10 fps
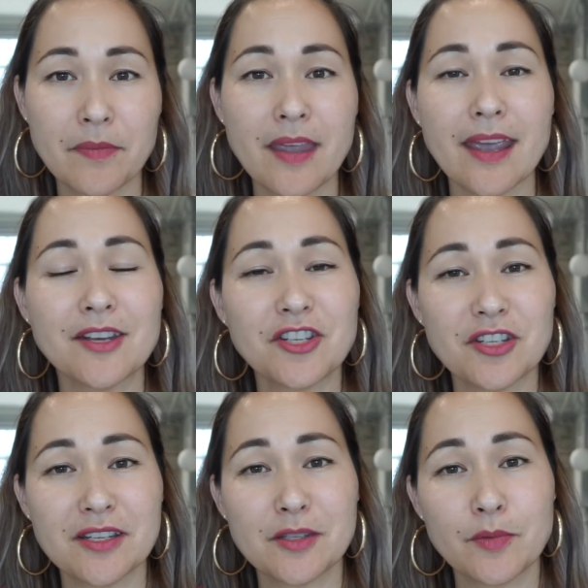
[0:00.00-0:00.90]
and
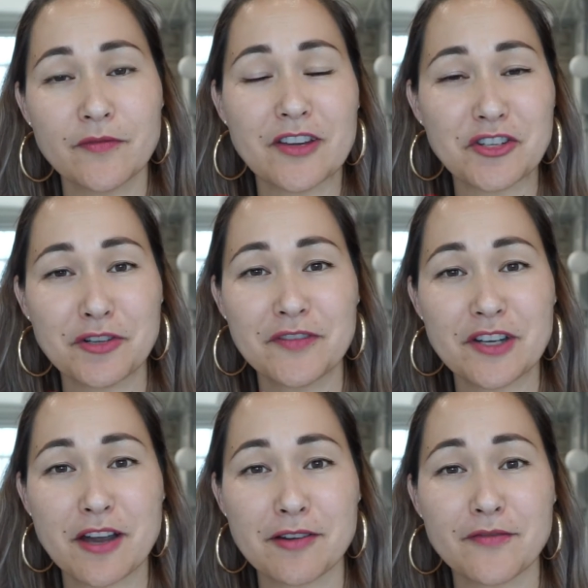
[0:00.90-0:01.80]
she is a professional
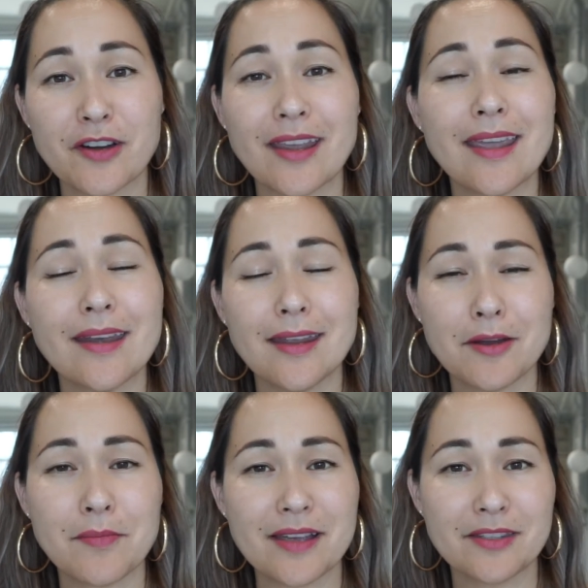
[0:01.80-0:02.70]
photographer in
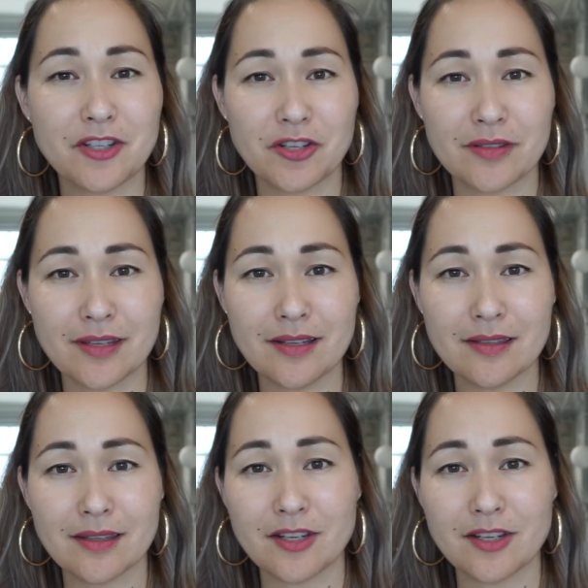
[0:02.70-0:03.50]
Needham, Massachusetts,